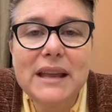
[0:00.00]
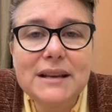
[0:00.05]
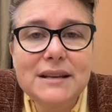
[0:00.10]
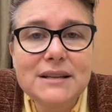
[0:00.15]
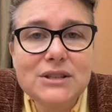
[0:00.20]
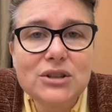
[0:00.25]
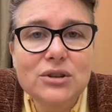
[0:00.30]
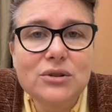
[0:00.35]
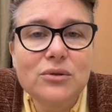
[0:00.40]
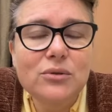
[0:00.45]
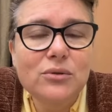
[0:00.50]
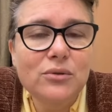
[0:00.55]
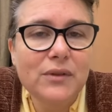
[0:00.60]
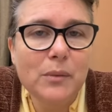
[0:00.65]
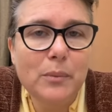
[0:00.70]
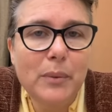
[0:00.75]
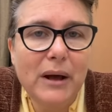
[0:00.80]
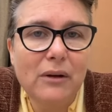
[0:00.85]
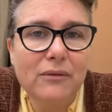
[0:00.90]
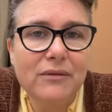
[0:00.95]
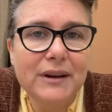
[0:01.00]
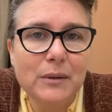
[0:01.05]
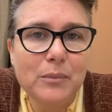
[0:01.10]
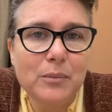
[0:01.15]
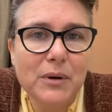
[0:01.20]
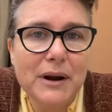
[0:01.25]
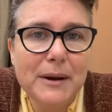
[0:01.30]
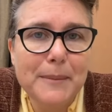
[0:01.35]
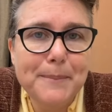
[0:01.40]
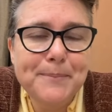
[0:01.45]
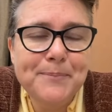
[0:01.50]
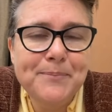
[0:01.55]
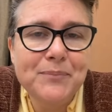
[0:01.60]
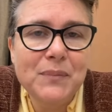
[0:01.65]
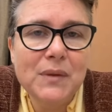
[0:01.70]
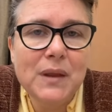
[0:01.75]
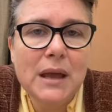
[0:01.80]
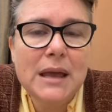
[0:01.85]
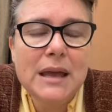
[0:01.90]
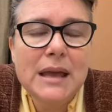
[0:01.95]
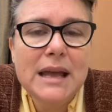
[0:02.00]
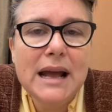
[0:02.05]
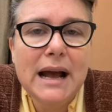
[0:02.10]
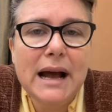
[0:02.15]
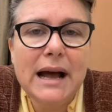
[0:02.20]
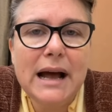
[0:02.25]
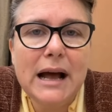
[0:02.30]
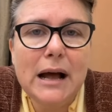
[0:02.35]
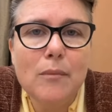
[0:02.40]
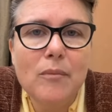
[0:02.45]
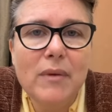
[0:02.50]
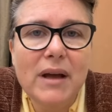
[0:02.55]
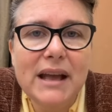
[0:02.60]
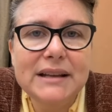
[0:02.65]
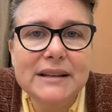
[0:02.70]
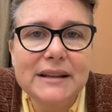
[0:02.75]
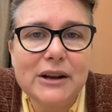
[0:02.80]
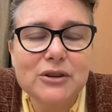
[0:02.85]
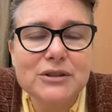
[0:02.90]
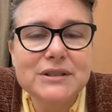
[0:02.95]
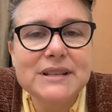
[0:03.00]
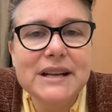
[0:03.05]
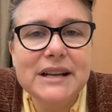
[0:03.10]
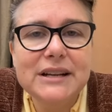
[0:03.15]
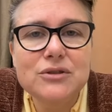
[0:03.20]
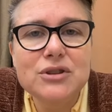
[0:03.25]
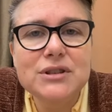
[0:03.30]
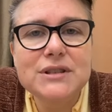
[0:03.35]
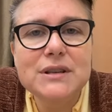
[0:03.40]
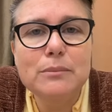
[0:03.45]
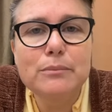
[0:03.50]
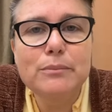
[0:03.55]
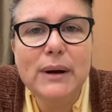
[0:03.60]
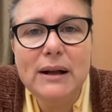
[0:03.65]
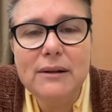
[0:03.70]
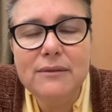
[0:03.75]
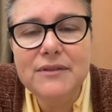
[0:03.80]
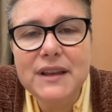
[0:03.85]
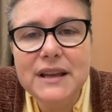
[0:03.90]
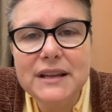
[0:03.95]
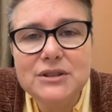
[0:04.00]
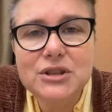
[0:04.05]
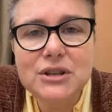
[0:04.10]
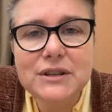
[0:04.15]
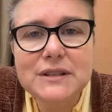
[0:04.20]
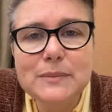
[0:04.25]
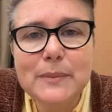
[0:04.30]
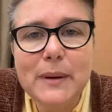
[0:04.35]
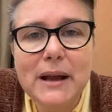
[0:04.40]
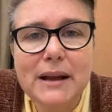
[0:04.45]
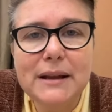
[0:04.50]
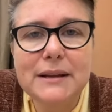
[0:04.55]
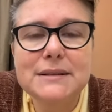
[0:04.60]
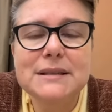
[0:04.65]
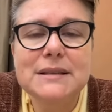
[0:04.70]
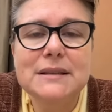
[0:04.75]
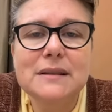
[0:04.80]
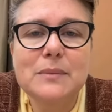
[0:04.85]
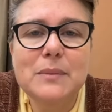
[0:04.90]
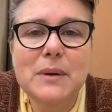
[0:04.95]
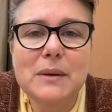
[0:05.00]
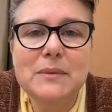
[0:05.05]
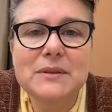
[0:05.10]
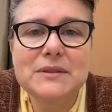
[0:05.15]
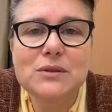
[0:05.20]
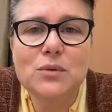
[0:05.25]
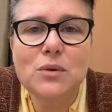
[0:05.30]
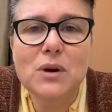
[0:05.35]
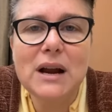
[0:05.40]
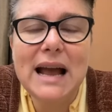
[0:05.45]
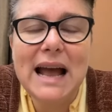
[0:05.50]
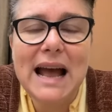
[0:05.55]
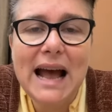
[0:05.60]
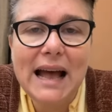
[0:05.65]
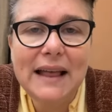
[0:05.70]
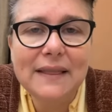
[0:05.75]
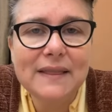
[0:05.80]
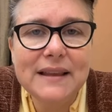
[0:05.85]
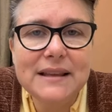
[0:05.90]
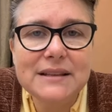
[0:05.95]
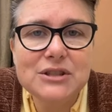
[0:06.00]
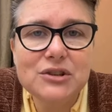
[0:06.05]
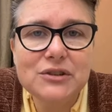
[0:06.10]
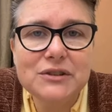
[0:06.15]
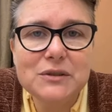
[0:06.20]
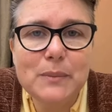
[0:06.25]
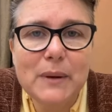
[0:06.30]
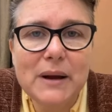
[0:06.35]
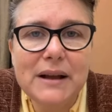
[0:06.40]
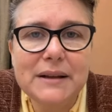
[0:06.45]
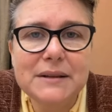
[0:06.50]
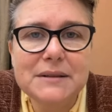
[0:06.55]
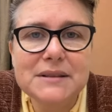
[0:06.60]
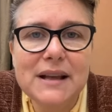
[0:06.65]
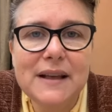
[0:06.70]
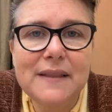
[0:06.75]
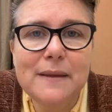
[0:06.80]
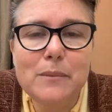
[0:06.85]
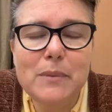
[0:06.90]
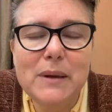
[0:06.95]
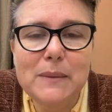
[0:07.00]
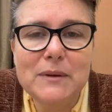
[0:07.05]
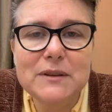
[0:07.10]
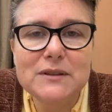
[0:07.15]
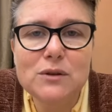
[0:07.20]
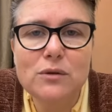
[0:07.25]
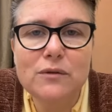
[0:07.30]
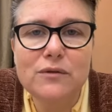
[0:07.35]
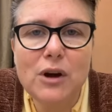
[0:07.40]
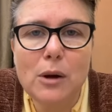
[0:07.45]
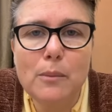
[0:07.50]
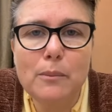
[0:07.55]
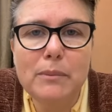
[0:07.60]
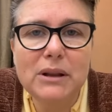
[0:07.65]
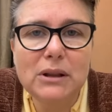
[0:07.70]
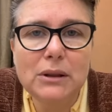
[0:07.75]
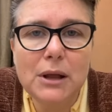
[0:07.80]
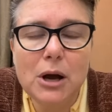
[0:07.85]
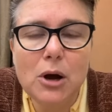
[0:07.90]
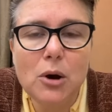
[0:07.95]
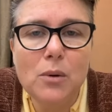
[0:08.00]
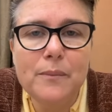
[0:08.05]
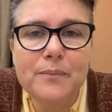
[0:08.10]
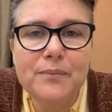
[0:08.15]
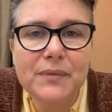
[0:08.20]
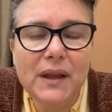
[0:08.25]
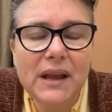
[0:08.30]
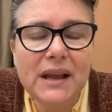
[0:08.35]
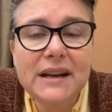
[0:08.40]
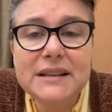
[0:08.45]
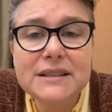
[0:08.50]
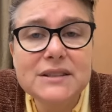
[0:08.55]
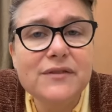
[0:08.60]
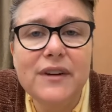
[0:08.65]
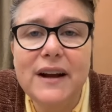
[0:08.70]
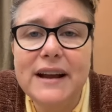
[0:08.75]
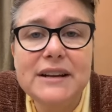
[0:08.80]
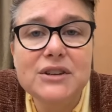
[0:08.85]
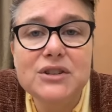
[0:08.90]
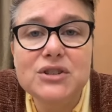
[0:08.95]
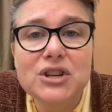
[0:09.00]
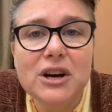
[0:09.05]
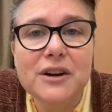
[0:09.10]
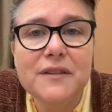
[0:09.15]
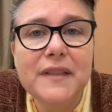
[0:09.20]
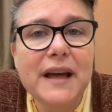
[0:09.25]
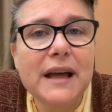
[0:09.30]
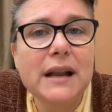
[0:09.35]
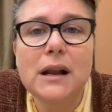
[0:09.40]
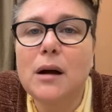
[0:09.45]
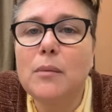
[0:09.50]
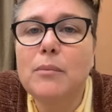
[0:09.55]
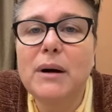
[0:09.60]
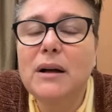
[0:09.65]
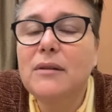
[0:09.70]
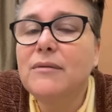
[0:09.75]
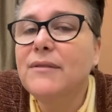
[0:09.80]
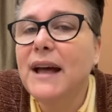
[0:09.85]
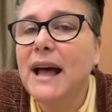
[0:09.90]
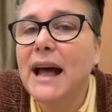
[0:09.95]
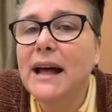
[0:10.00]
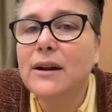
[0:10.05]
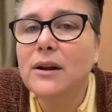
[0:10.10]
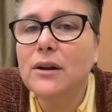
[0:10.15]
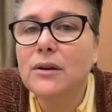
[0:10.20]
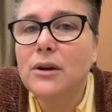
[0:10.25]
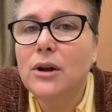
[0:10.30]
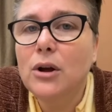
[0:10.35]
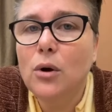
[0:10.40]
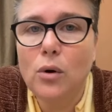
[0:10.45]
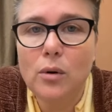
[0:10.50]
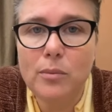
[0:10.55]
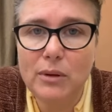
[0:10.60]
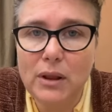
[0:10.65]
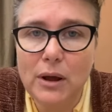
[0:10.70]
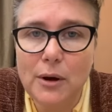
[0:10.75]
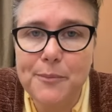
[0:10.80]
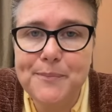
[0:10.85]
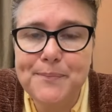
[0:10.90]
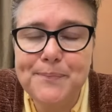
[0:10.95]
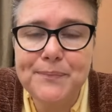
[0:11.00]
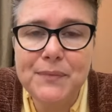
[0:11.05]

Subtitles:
into the pelvic brim, and they're sitting just above the ischial spines, the babies who are at the ischial spines, and the babies who've come below. And it's fine to chart that above, at, or below.